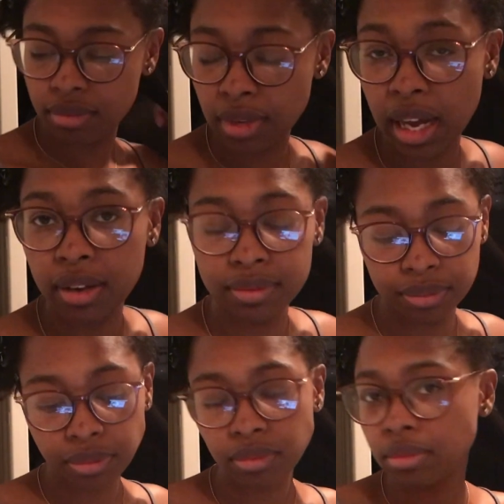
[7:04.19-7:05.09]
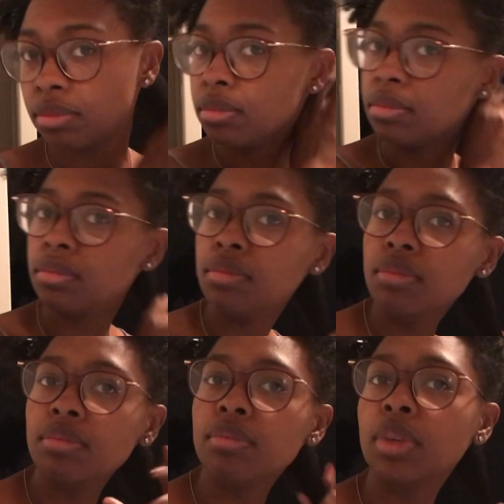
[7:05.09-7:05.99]
Now,
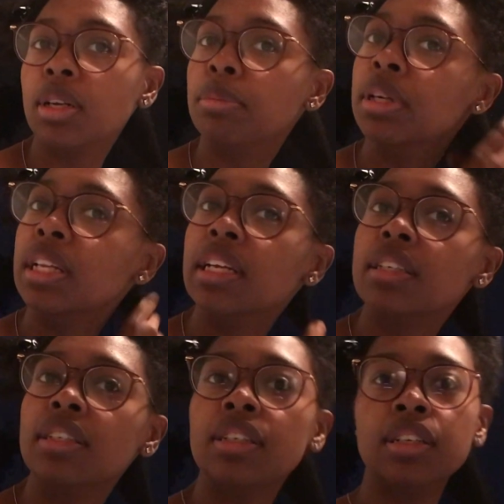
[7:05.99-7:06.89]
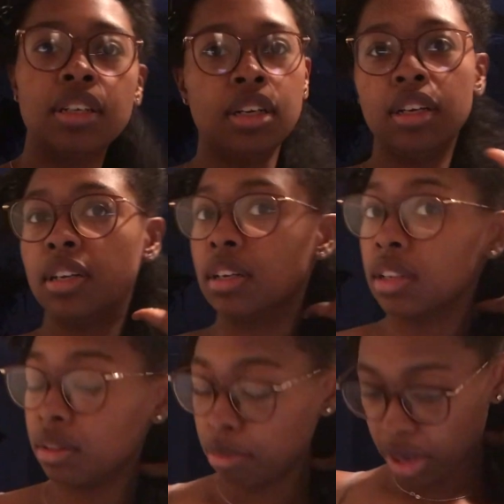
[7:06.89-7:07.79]
I'm gonna put this in a
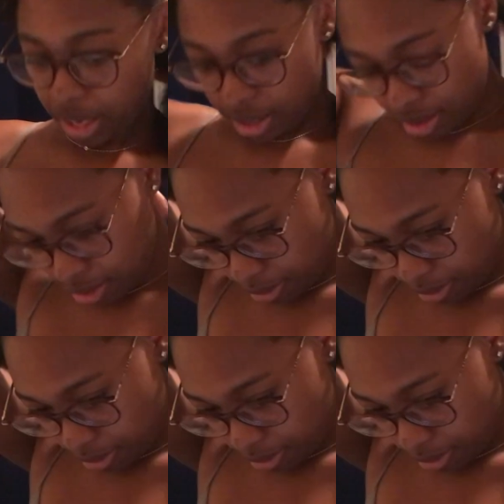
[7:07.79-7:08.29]
little braid.